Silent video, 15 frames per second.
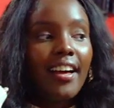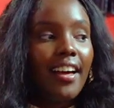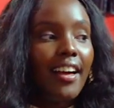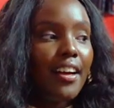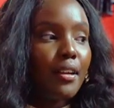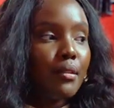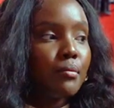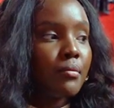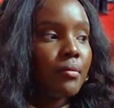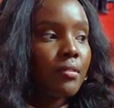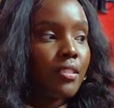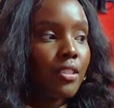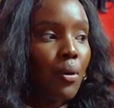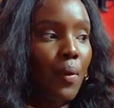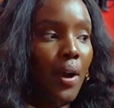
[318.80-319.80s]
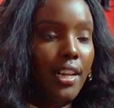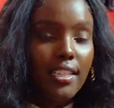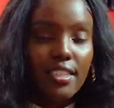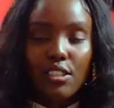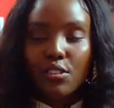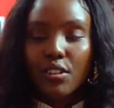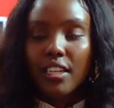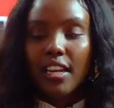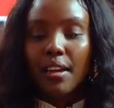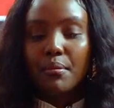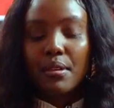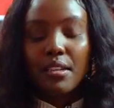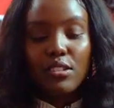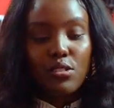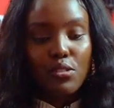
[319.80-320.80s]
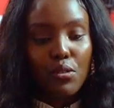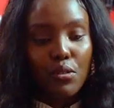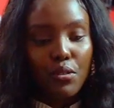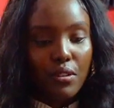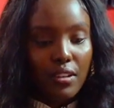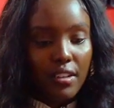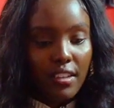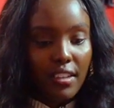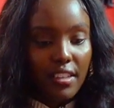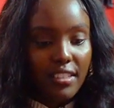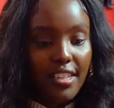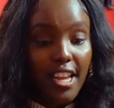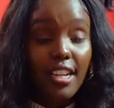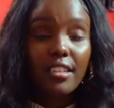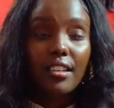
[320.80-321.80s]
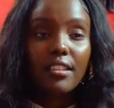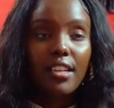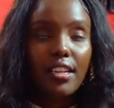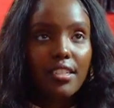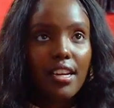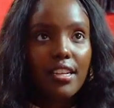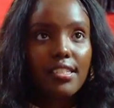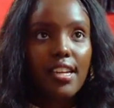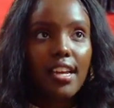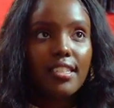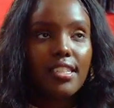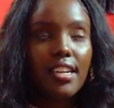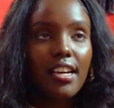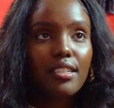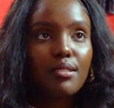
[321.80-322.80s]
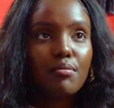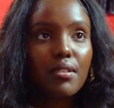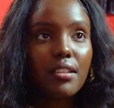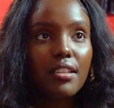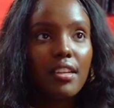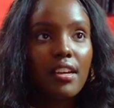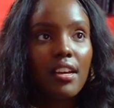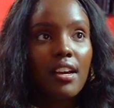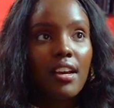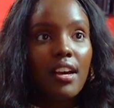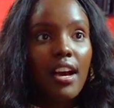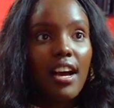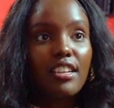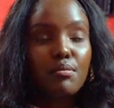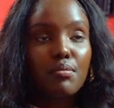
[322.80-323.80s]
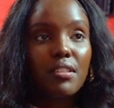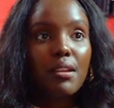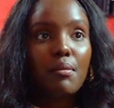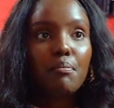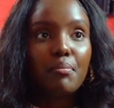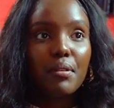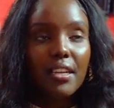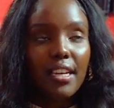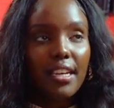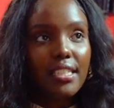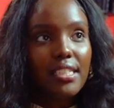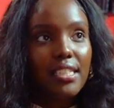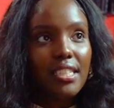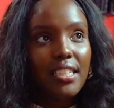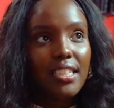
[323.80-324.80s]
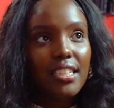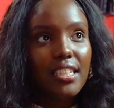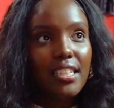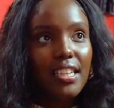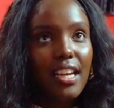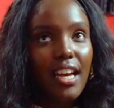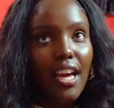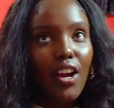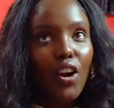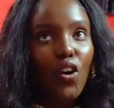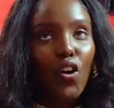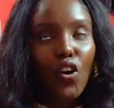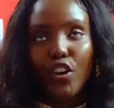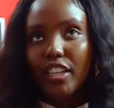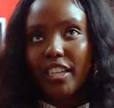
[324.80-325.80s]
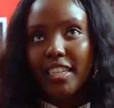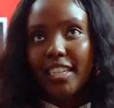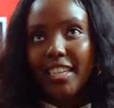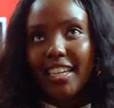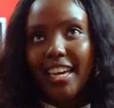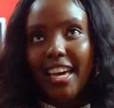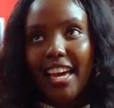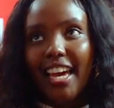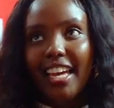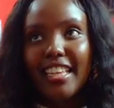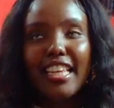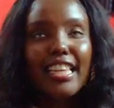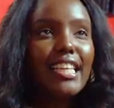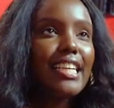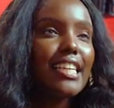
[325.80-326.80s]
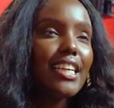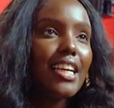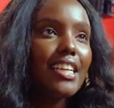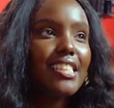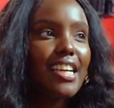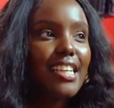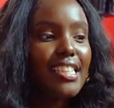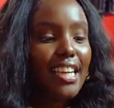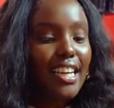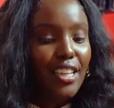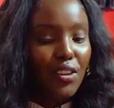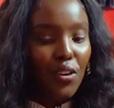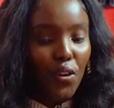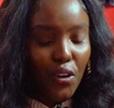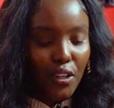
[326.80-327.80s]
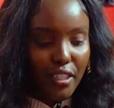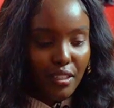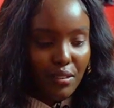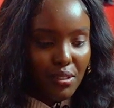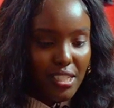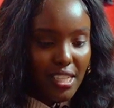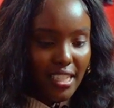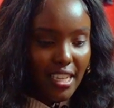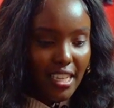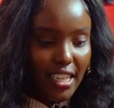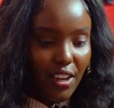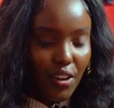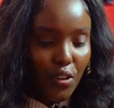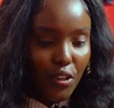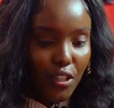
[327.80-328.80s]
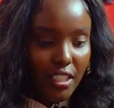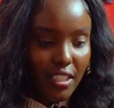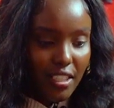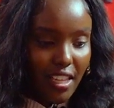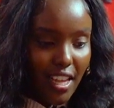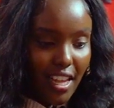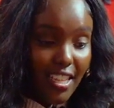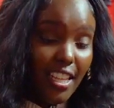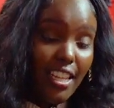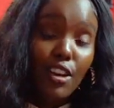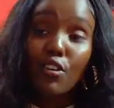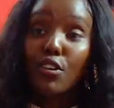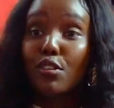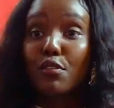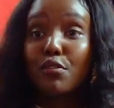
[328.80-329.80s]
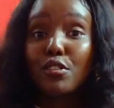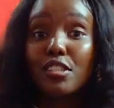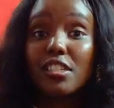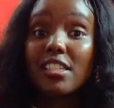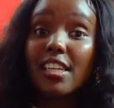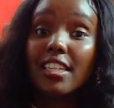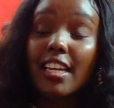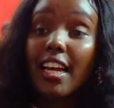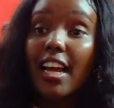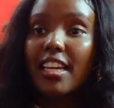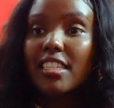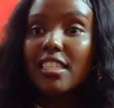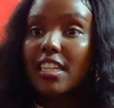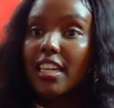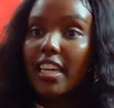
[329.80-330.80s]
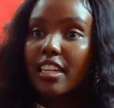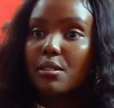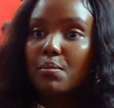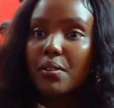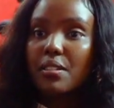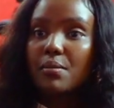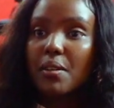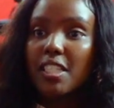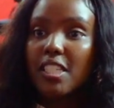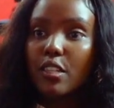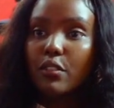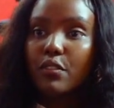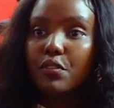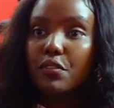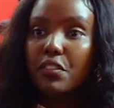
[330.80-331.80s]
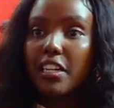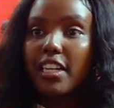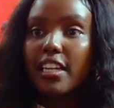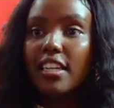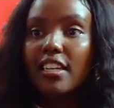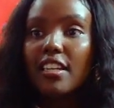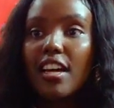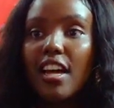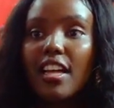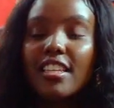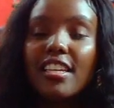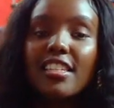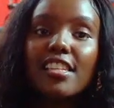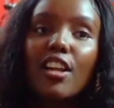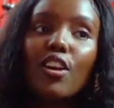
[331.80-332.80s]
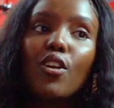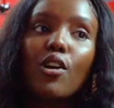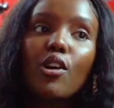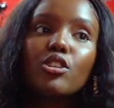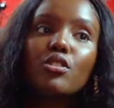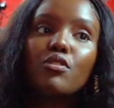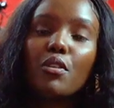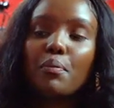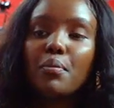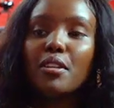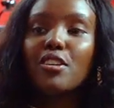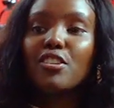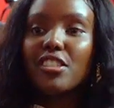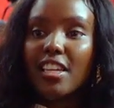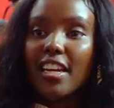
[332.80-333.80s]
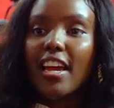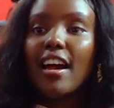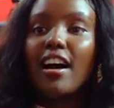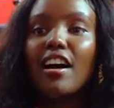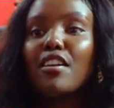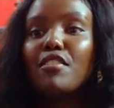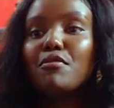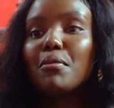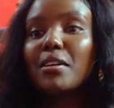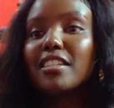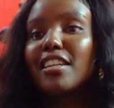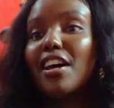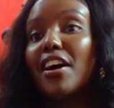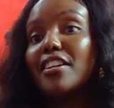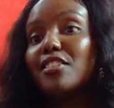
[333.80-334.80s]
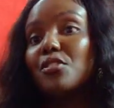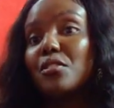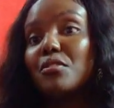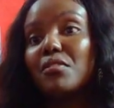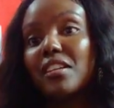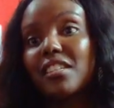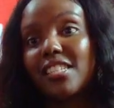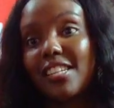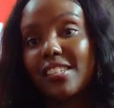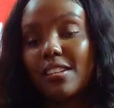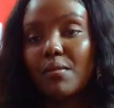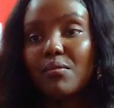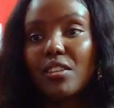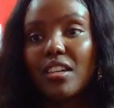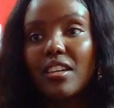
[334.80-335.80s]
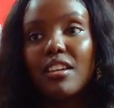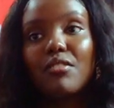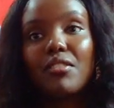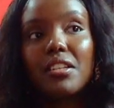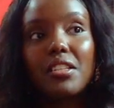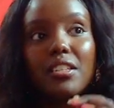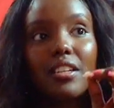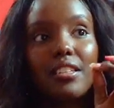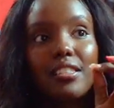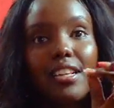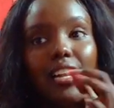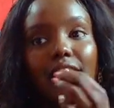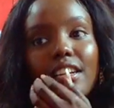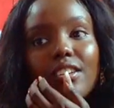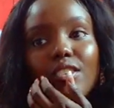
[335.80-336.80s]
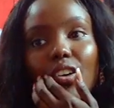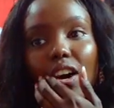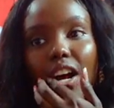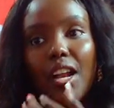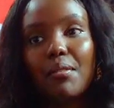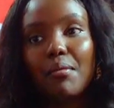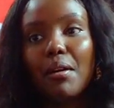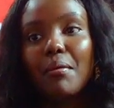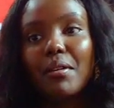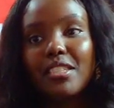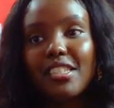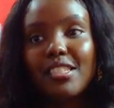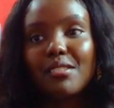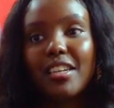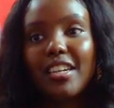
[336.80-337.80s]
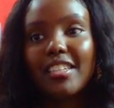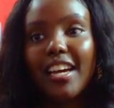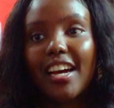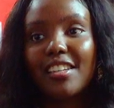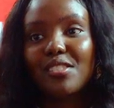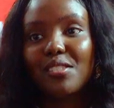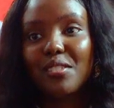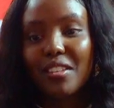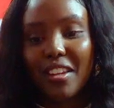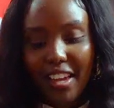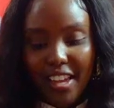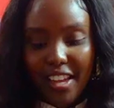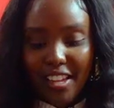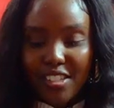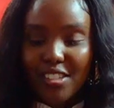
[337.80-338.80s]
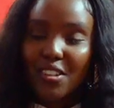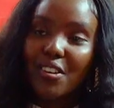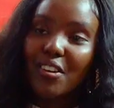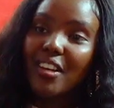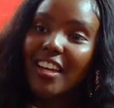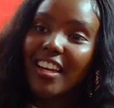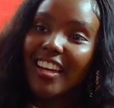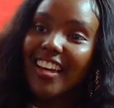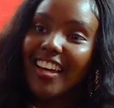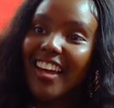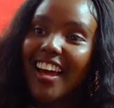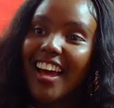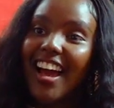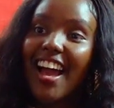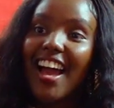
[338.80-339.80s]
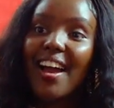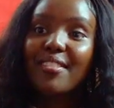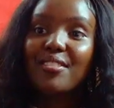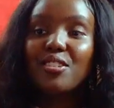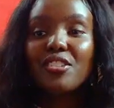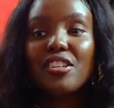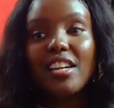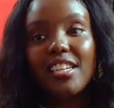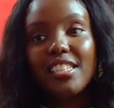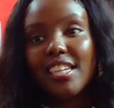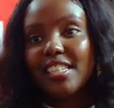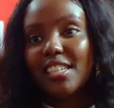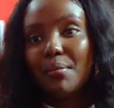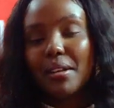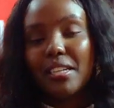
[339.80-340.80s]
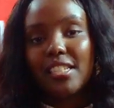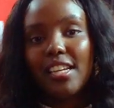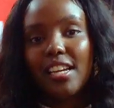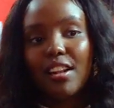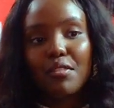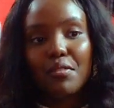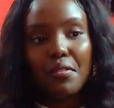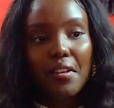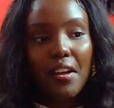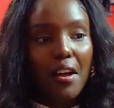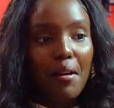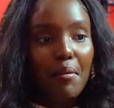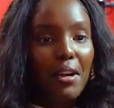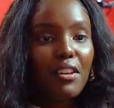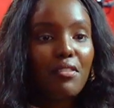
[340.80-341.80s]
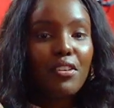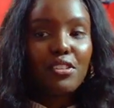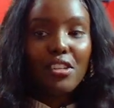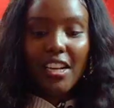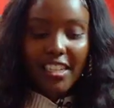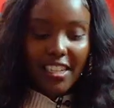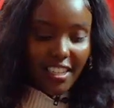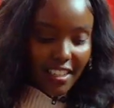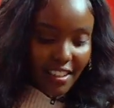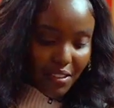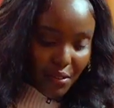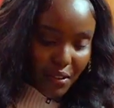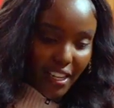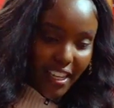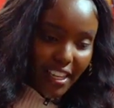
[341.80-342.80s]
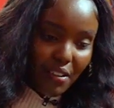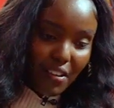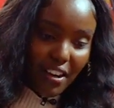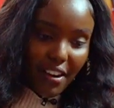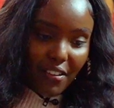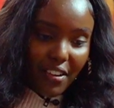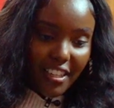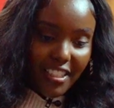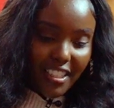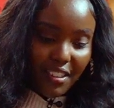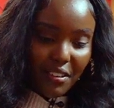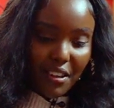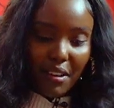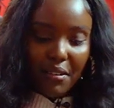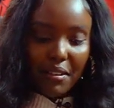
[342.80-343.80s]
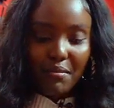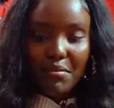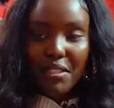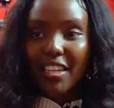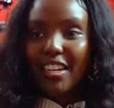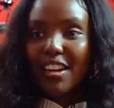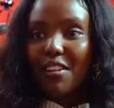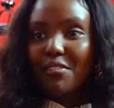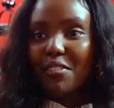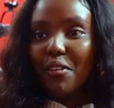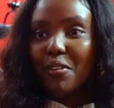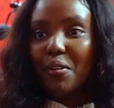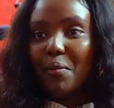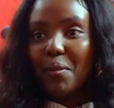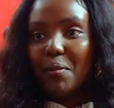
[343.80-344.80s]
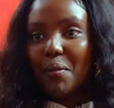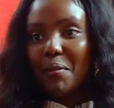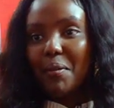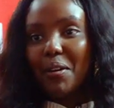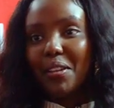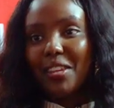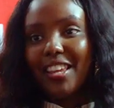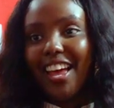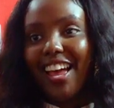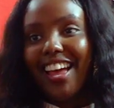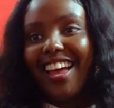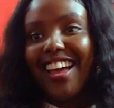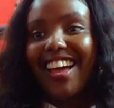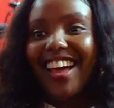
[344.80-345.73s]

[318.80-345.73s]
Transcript: um, the world is looking at me. So that, that anxiety has been has been the biggest con. And then the, is there a second con? What's another con? Another con, of course, is that I can't really express myself freely. There's a lot of opinions that I have, but now I know if I say something even slightly wrong, I, I may just yeah. get cancelled. So I have to really censor myself. But eventually, when I get what I want and when I become big enough, I'll open my mouth.